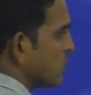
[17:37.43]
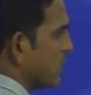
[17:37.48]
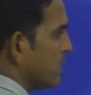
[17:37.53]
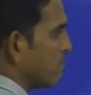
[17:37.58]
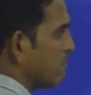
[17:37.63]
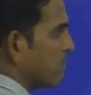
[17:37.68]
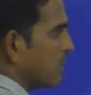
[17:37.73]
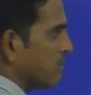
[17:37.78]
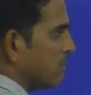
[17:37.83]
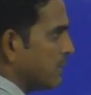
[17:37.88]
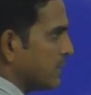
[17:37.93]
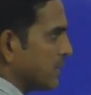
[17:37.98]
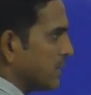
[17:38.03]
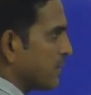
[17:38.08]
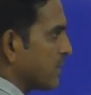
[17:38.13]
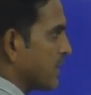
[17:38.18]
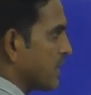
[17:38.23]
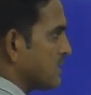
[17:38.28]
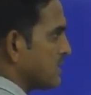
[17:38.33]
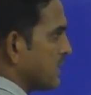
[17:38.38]
will implement
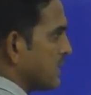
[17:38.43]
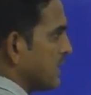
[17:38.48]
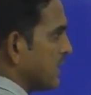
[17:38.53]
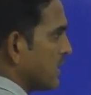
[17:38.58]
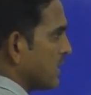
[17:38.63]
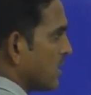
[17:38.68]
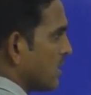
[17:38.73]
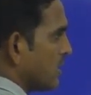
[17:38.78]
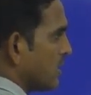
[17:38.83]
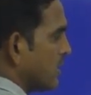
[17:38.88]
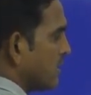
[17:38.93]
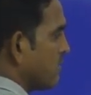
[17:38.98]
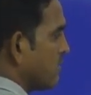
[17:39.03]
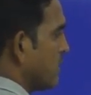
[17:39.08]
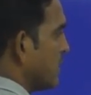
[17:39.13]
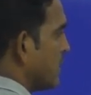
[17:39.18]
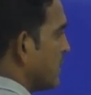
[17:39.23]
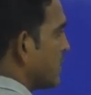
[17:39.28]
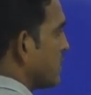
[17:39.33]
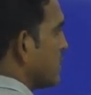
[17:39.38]
your ascending order,
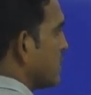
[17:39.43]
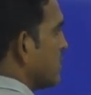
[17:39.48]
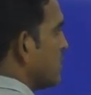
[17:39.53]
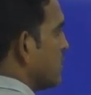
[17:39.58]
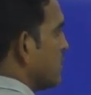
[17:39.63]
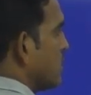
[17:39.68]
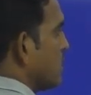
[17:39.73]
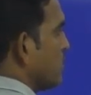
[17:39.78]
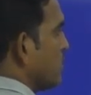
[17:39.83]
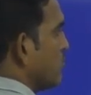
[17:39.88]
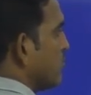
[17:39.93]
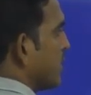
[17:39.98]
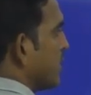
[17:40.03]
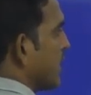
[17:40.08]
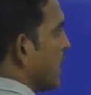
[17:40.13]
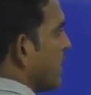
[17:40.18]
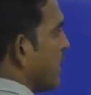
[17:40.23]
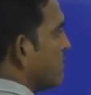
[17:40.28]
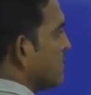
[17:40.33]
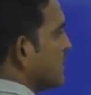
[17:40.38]
where if you
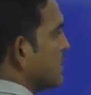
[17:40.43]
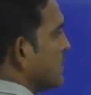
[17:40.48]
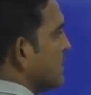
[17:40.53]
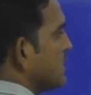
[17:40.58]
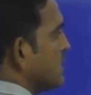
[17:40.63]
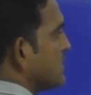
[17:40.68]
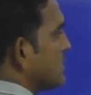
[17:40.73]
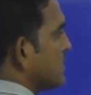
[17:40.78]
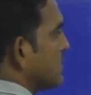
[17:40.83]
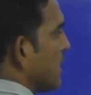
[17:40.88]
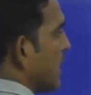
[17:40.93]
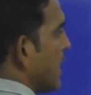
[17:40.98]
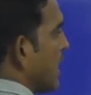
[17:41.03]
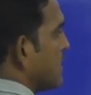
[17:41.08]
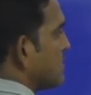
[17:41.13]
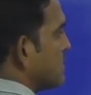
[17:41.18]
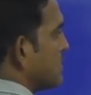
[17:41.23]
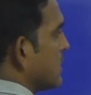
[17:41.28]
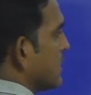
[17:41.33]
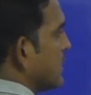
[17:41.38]
are having these
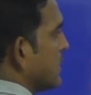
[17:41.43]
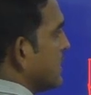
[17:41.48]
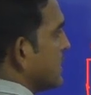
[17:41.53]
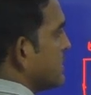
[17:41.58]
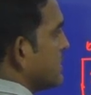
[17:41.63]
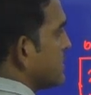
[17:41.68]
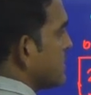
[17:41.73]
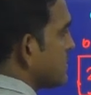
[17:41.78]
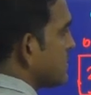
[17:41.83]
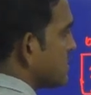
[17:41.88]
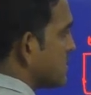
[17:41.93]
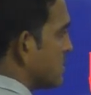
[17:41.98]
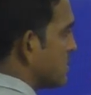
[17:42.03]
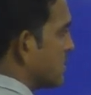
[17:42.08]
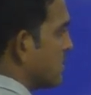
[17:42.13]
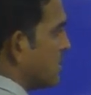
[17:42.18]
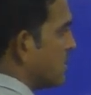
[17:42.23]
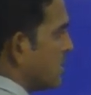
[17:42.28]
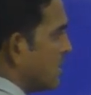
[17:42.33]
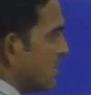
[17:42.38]
as the indices,
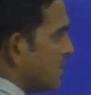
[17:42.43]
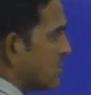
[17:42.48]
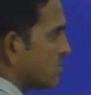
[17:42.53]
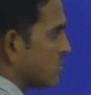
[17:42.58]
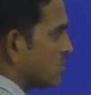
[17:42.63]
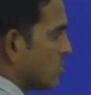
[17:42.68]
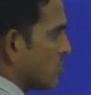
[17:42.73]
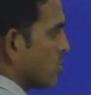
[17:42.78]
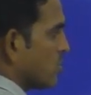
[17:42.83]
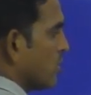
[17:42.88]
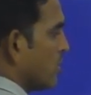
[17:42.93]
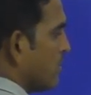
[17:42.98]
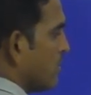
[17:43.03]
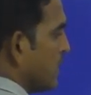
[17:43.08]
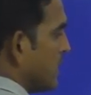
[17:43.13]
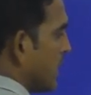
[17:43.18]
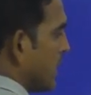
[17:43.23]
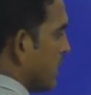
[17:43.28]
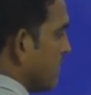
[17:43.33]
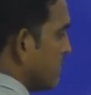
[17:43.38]
so we will
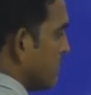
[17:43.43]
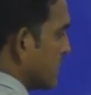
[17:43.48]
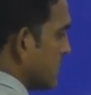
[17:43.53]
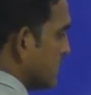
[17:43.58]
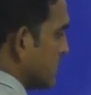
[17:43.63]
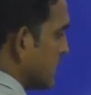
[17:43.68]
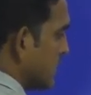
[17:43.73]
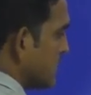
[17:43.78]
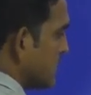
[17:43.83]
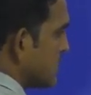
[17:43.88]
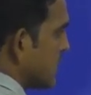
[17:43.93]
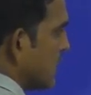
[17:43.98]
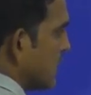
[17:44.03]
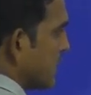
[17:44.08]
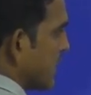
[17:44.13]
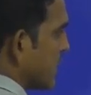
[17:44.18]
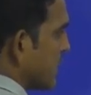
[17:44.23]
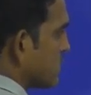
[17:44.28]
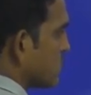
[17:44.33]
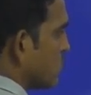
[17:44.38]
be having the
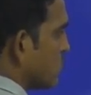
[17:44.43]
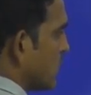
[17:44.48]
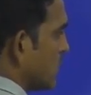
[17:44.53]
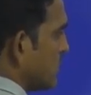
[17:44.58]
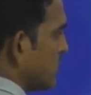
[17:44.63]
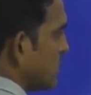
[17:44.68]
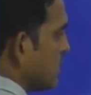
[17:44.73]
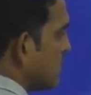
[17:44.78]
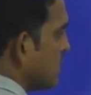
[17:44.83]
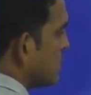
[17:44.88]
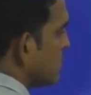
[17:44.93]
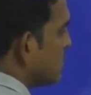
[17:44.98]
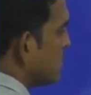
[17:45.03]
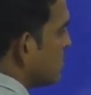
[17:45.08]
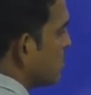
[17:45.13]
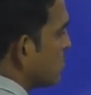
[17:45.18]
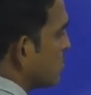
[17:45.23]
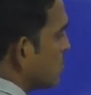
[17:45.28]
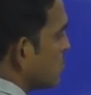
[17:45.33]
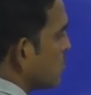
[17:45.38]
result as 1,
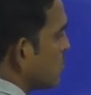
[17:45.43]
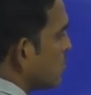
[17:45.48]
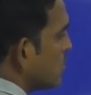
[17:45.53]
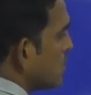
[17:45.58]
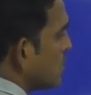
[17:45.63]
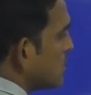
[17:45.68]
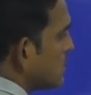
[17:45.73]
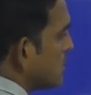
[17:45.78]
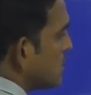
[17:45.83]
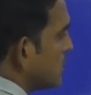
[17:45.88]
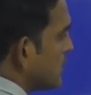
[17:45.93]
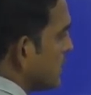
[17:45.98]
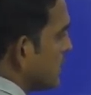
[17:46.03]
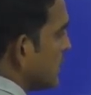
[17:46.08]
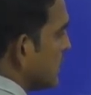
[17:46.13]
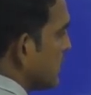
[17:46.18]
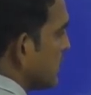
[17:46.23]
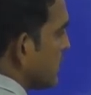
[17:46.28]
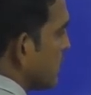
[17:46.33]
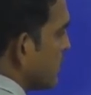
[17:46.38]
2,
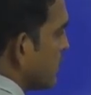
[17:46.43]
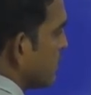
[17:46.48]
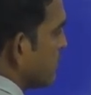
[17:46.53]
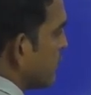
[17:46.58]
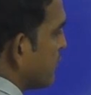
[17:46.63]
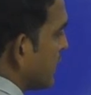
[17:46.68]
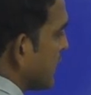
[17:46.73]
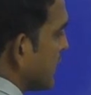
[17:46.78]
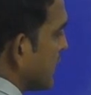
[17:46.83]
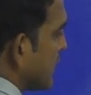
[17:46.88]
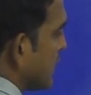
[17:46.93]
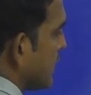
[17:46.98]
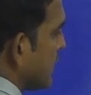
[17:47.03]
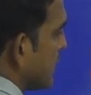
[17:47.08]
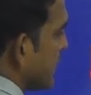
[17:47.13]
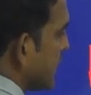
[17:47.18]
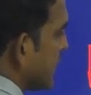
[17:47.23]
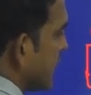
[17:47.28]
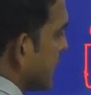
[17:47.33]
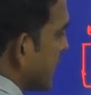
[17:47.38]
3,
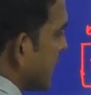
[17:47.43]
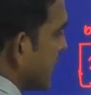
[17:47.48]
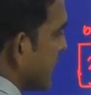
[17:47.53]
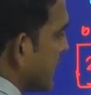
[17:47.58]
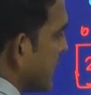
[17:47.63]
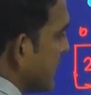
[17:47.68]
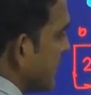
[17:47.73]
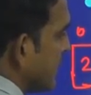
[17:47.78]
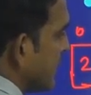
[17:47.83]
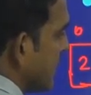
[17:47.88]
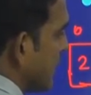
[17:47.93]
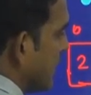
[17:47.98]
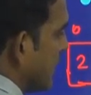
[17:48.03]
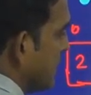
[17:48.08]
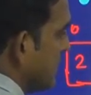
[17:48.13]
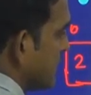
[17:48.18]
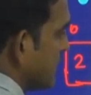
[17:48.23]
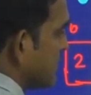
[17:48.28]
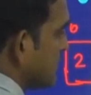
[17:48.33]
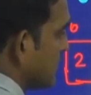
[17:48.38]
5, 9 and